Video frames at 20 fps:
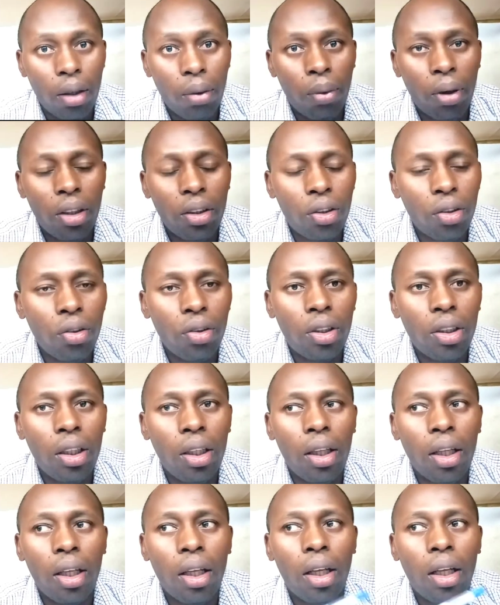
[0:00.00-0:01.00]
Once you see
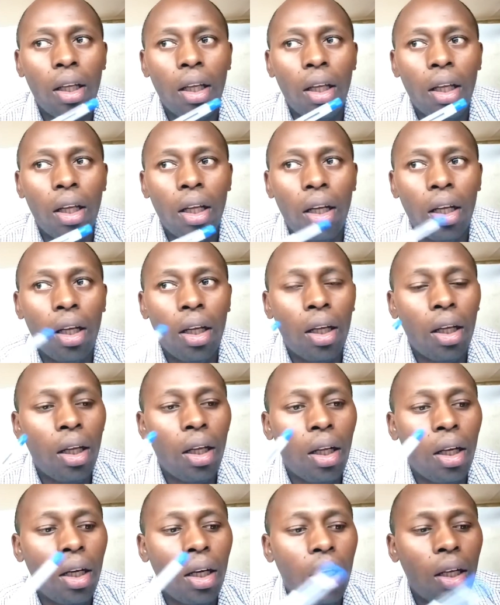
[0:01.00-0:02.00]
the
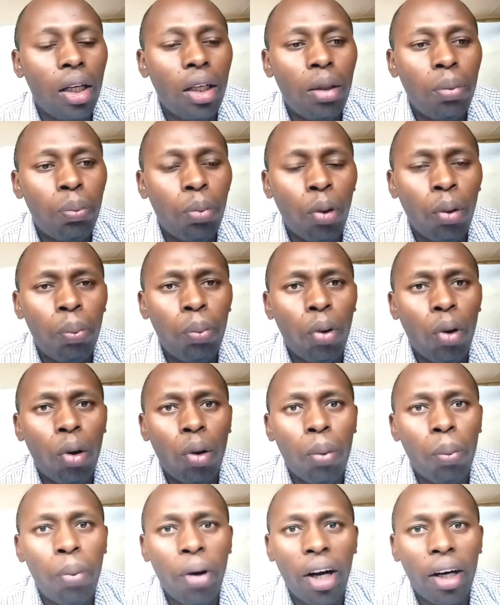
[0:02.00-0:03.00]
red poop
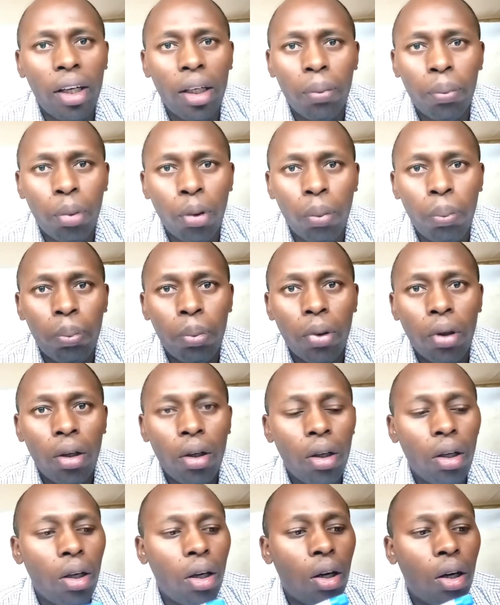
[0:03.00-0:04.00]
or bloody poop
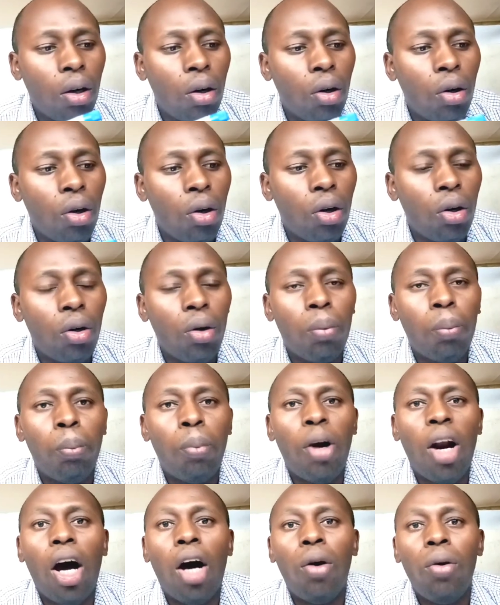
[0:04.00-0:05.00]
or
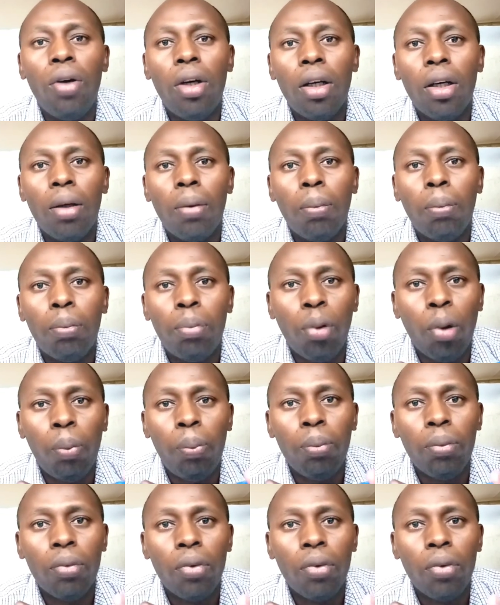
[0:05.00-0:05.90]
brown poop,